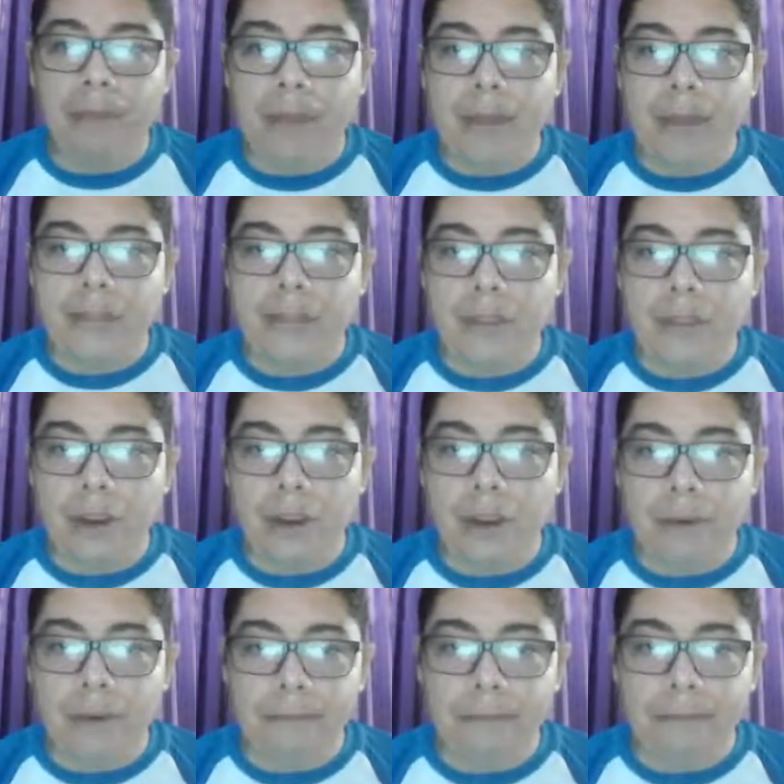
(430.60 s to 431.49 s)
paste it
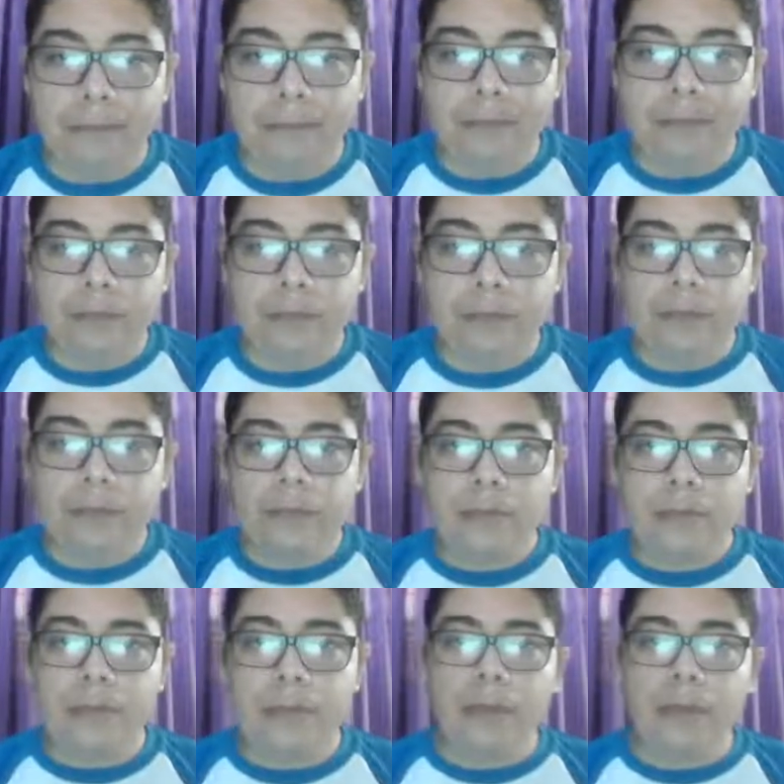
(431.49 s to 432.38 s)
here.
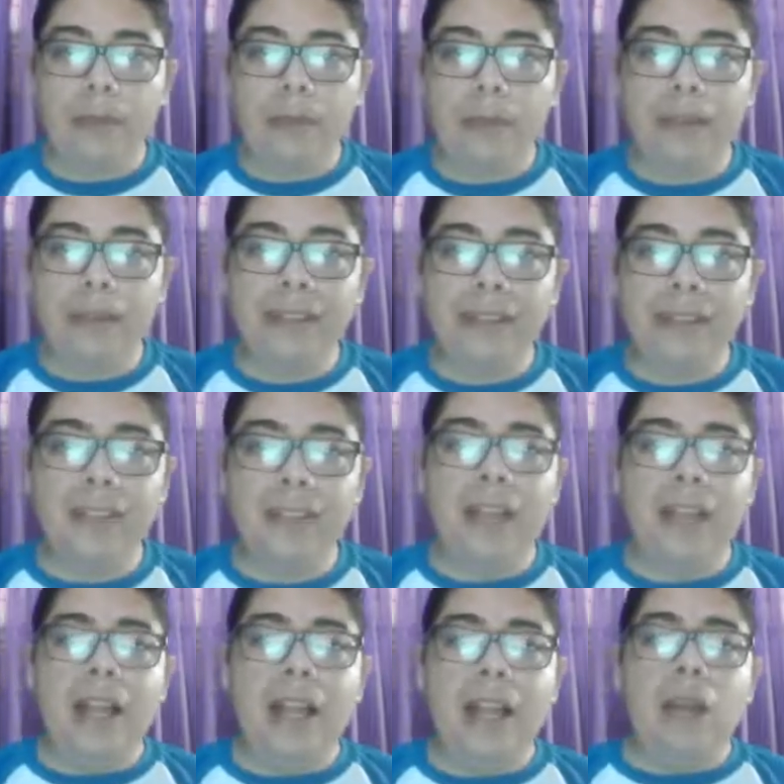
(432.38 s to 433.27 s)
But
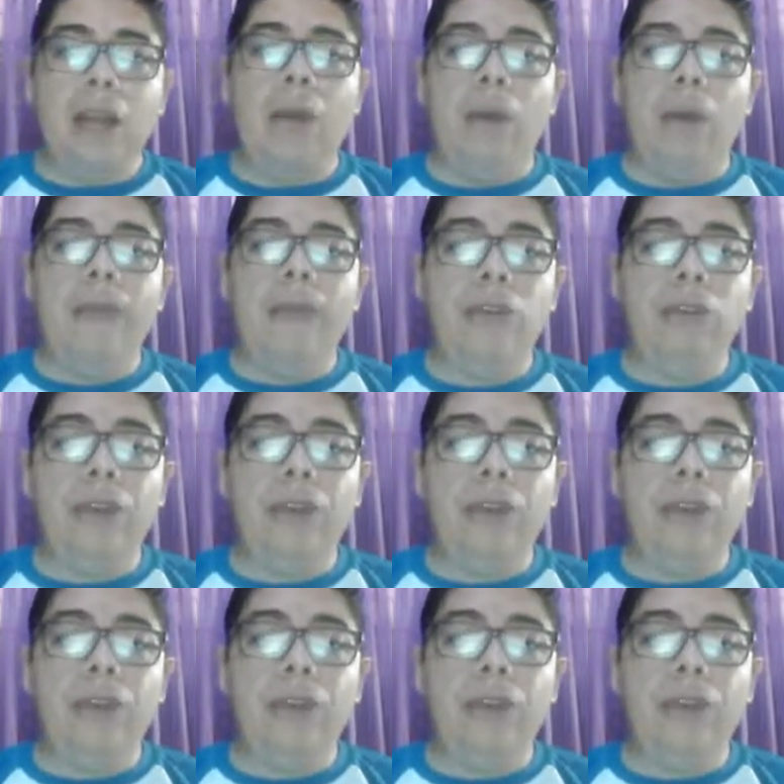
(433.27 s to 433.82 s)
what I'm